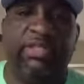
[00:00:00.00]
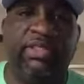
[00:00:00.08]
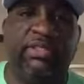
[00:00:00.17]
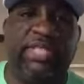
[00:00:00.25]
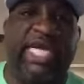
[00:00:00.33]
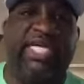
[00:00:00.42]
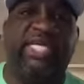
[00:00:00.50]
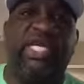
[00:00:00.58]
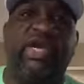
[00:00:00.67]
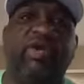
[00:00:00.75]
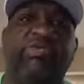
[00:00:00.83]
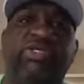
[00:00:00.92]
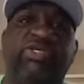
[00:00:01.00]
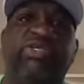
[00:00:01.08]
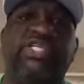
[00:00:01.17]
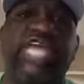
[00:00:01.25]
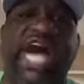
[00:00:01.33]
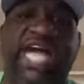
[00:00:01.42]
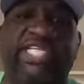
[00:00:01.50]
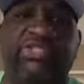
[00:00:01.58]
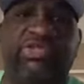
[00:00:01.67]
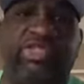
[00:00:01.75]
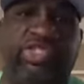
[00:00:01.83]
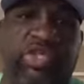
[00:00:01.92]
that can help you and guide
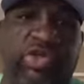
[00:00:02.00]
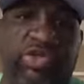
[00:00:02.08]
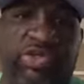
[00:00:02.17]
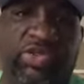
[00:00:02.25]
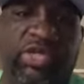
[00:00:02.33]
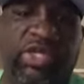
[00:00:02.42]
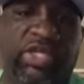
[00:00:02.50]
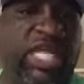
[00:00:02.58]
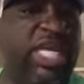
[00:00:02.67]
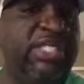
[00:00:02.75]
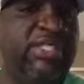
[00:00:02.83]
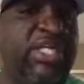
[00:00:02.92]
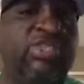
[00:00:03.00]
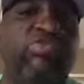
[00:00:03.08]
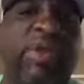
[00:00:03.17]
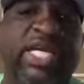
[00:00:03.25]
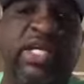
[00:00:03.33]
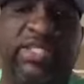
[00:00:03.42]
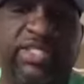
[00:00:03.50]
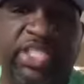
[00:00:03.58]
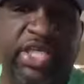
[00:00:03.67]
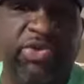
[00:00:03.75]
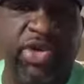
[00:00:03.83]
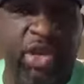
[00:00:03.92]
you and show you things that you might not
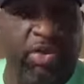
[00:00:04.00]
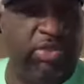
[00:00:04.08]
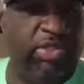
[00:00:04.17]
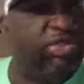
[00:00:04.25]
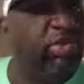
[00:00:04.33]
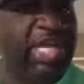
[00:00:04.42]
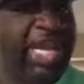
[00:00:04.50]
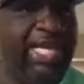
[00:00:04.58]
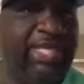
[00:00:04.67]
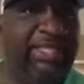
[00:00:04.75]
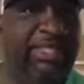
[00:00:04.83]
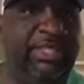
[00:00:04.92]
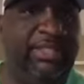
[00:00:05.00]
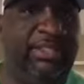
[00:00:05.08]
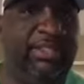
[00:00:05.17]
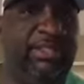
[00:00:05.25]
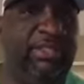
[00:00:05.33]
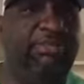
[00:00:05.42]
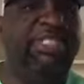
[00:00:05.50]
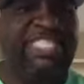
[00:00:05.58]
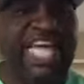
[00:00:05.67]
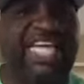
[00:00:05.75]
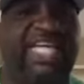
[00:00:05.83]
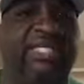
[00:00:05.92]
see or know. It's okay. But
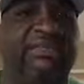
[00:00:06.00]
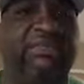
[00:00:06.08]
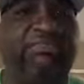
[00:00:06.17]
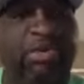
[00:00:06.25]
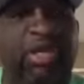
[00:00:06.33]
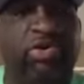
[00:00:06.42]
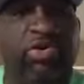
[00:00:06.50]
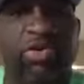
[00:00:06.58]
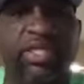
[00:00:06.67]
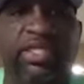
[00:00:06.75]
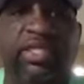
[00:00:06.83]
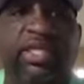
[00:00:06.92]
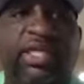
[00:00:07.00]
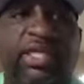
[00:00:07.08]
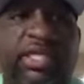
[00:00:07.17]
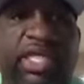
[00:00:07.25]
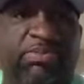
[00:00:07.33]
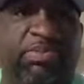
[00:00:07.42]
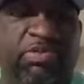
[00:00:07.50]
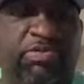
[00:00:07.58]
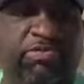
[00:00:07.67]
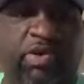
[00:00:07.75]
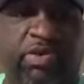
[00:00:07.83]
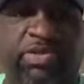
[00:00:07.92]
take it, build on it, keep moving
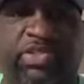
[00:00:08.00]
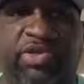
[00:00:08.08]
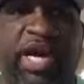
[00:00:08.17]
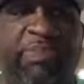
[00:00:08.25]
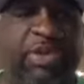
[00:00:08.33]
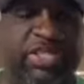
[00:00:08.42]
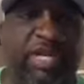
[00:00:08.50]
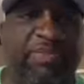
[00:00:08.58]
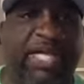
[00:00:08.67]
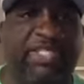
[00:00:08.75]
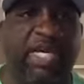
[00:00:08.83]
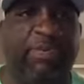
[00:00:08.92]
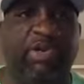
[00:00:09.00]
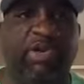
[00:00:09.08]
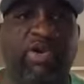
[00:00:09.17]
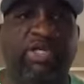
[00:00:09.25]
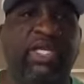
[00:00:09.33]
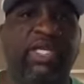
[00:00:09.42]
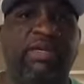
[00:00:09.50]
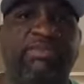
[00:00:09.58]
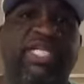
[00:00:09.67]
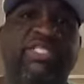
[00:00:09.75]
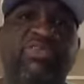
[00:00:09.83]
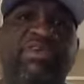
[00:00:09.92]
forward. So I appreciate everybody jumping on.
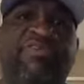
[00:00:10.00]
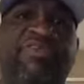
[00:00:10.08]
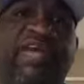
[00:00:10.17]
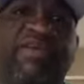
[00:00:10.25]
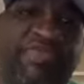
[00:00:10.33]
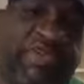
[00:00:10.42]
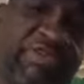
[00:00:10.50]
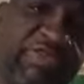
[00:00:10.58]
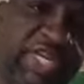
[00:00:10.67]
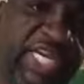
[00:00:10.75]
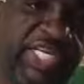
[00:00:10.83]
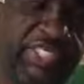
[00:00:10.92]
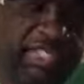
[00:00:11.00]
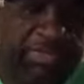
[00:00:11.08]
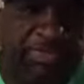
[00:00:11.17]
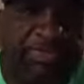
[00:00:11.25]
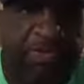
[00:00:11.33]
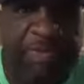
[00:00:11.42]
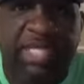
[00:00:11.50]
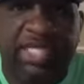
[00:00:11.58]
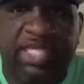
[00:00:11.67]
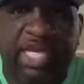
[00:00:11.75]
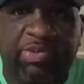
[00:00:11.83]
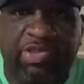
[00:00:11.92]
Please do me a favor. If you're getting something from
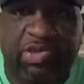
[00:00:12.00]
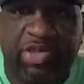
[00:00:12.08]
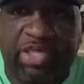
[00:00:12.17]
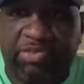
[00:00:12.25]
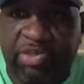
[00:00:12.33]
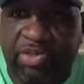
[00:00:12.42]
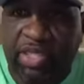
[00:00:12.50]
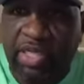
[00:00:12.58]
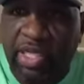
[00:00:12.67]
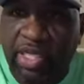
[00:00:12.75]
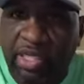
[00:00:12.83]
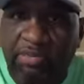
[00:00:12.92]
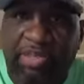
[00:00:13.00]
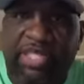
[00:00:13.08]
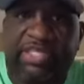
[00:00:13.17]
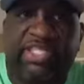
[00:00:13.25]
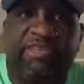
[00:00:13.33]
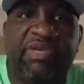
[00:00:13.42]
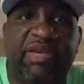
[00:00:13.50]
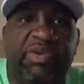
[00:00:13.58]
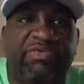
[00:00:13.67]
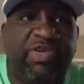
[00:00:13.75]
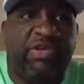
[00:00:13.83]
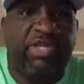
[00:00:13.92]
anything that we're doing in the community, please give me a
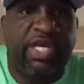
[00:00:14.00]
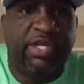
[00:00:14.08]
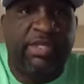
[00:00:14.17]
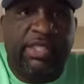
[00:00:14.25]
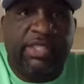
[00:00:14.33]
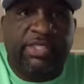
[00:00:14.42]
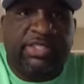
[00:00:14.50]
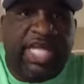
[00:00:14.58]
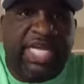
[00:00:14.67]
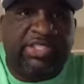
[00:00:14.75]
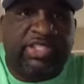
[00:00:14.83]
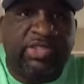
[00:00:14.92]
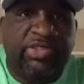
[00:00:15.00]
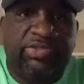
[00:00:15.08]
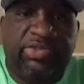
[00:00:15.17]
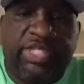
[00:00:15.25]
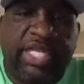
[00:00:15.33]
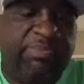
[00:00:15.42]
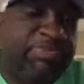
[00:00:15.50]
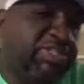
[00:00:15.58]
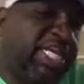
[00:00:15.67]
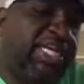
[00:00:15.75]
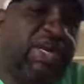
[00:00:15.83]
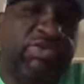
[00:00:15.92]
review there. Stay tuned.
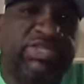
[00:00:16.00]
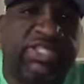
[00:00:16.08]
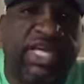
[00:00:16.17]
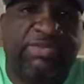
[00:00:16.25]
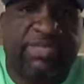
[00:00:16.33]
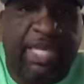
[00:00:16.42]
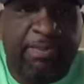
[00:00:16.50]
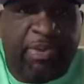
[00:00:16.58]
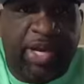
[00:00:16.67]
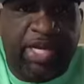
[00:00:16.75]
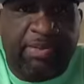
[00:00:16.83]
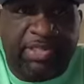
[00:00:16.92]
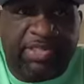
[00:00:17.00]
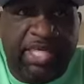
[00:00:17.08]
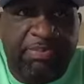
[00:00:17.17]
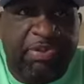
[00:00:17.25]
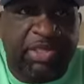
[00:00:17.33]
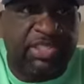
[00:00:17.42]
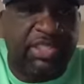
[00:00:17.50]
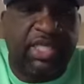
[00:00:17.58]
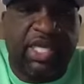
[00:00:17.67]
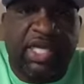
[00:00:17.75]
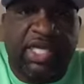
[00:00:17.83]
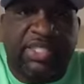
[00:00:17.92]
Stay coached up. Stay prayed up. Let's keep pushing.
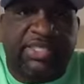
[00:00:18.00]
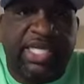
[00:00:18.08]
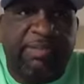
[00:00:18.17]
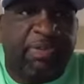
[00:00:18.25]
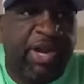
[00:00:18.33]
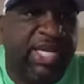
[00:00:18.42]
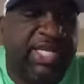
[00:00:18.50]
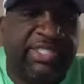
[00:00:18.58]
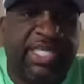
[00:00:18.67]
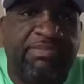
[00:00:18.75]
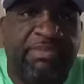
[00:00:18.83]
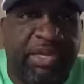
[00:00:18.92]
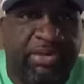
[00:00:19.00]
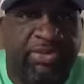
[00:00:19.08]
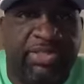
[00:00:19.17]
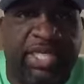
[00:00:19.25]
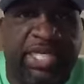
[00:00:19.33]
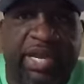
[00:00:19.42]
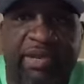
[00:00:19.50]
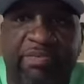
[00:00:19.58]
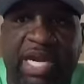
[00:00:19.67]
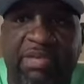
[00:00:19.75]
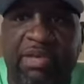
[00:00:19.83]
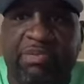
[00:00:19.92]
Let's keep praying. Let's keep building. Take care,
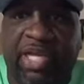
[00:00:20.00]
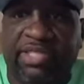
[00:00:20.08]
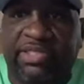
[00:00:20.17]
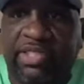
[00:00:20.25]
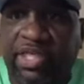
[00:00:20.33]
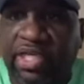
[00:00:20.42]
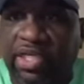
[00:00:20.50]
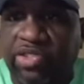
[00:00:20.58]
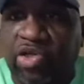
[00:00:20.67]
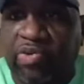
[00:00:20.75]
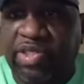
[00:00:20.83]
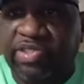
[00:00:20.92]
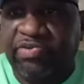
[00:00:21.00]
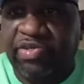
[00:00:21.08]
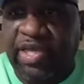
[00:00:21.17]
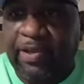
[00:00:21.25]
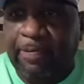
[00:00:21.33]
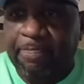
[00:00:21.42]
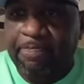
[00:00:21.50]
everybody. Be blessed. Enjoy the rest of your day.